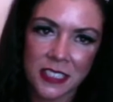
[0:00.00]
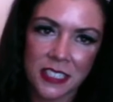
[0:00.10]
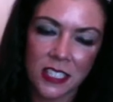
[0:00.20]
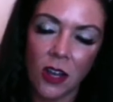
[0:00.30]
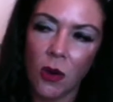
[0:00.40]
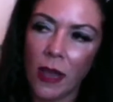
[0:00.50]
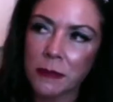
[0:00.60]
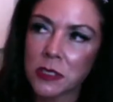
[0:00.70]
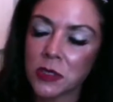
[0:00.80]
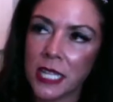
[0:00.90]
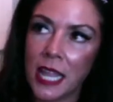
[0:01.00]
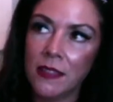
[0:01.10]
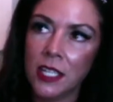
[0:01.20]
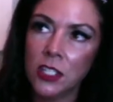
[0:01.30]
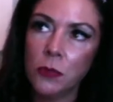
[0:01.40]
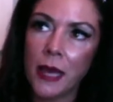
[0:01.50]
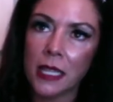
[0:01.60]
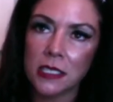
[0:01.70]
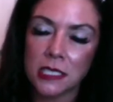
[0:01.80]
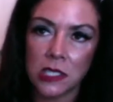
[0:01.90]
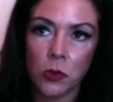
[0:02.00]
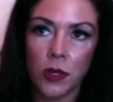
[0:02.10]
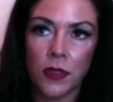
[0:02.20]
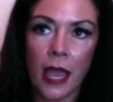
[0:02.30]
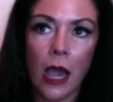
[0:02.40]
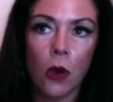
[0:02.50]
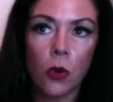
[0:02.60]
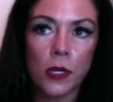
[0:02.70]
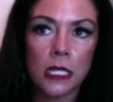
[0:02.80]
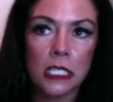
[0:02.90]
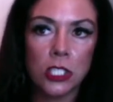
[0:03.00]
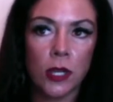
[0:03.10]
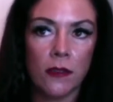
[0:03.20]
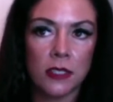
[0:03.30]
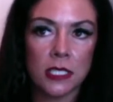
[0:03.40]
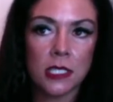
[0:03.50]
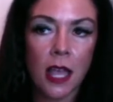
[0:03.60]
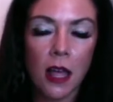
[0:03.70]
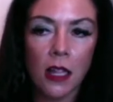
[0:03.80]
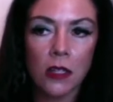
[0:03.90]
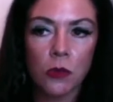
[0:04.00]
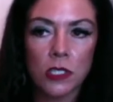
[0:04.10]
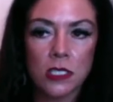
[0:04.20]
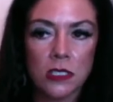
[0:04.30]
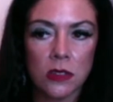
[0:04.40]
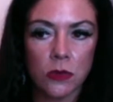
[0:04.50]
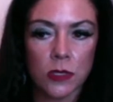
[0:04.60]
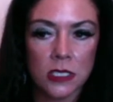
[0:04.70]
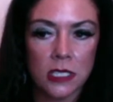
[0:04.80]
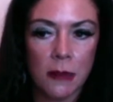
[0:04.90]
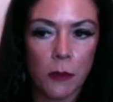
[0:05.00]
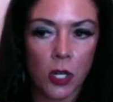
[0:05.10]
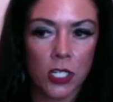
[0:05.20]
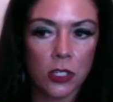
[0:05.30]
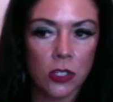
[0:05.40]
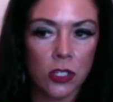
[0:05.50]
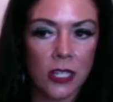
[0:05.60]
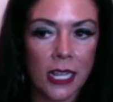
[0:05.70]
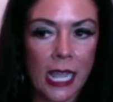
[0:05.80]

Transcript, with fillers: Oh, absolutely. And then you balance it with how quickly do you have to sell, and what does the real estate market look like?